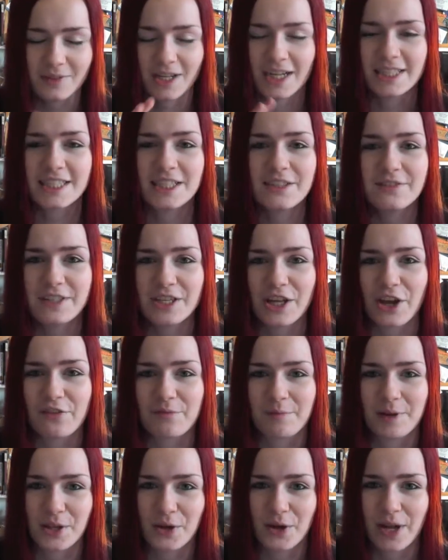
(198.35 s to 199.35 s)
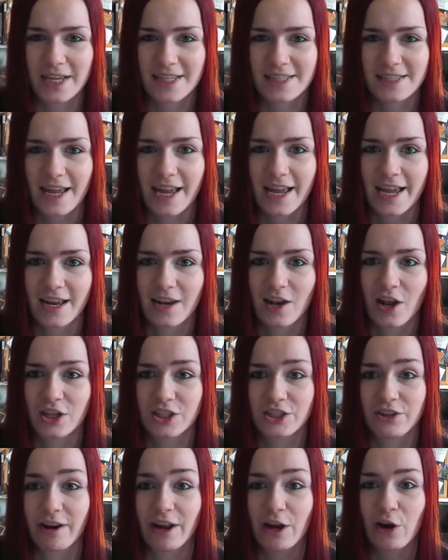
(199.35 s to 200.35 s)
I did a video for my UCAS day
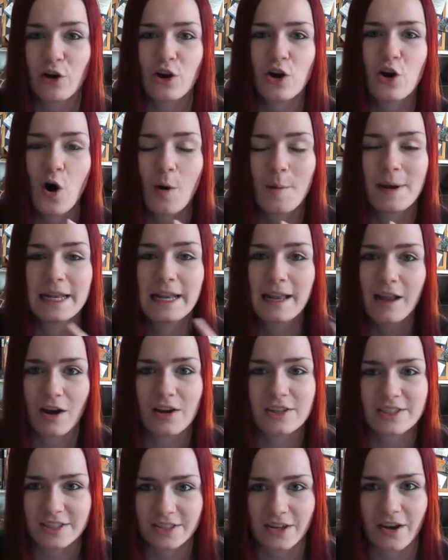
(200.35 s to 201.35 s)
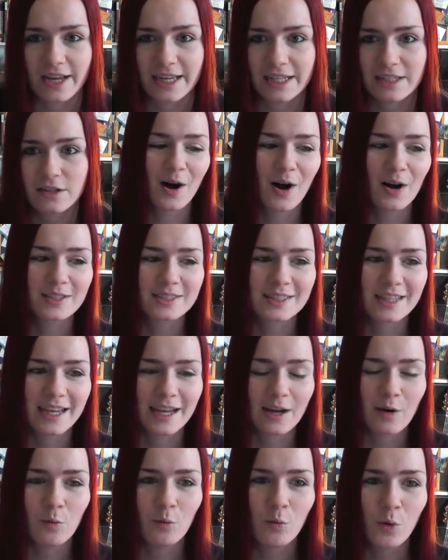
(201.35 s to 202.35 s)
last year and I got a comment last night
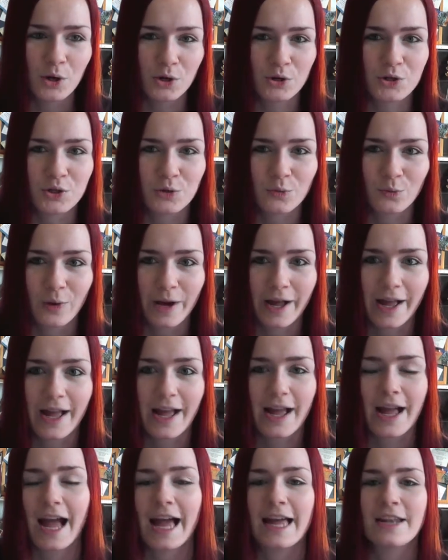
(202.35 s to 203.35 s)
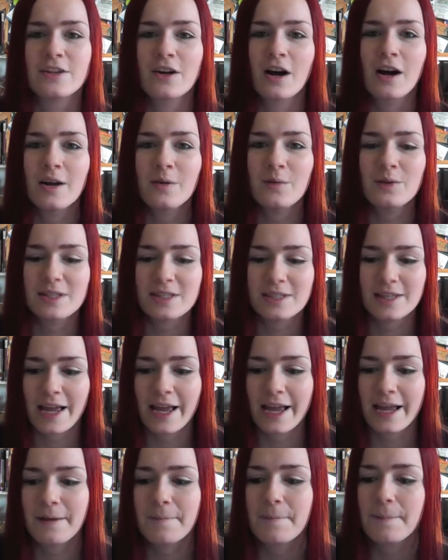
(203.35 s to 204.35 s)
asking what you should wear, and I would
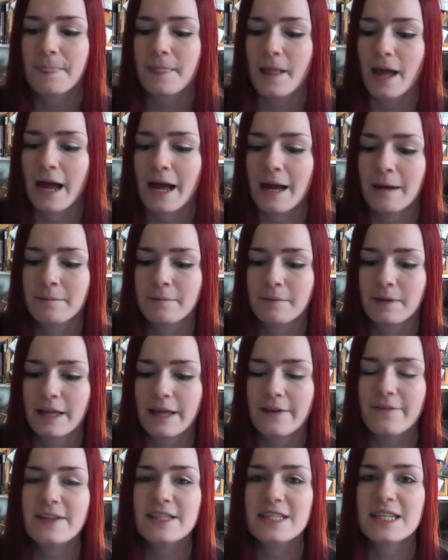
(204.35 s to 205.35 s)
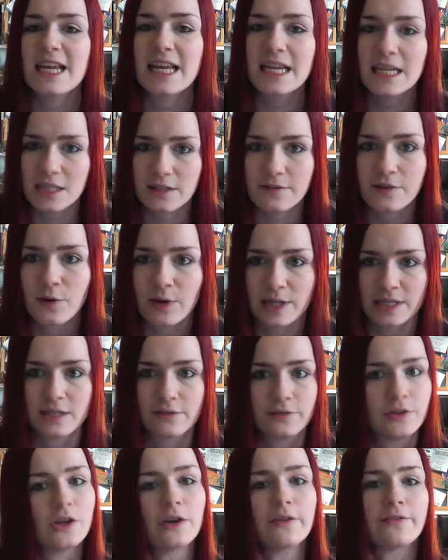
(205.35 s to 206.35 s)
say, if it's an interview,
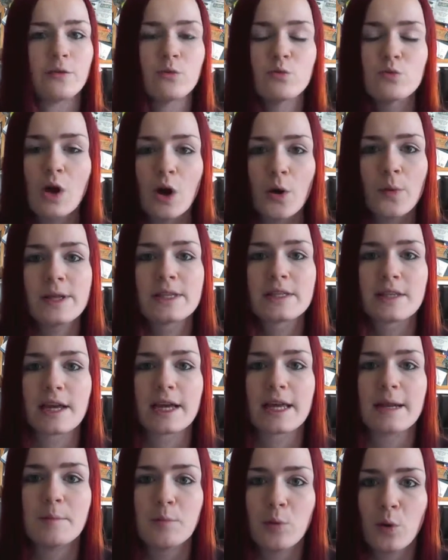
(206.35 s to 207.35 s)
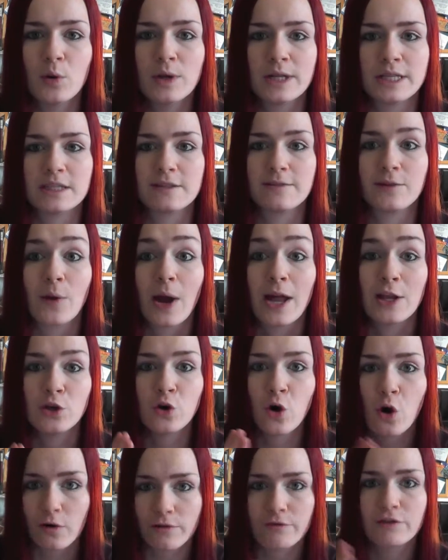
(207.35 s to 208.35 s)
if you know it's like an important interview and
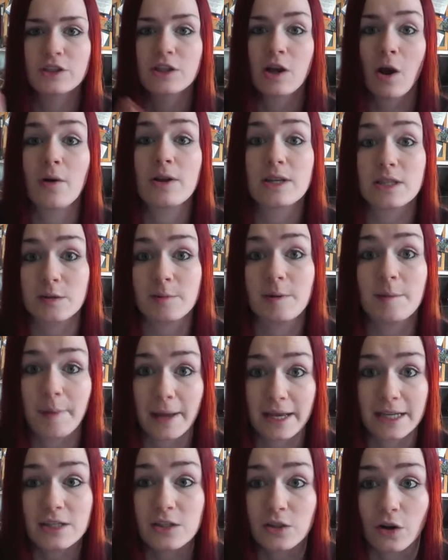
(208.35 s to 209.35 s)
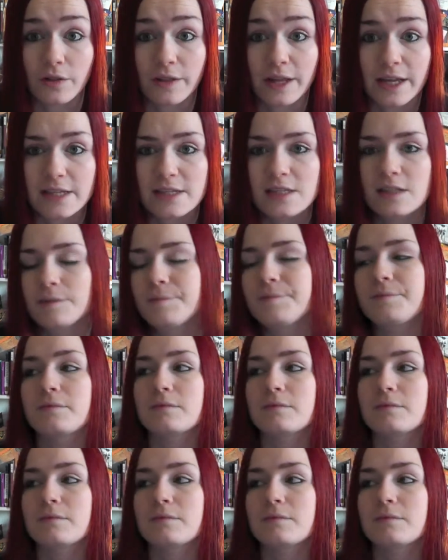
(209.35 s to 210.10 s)
your offer is going to be based on this,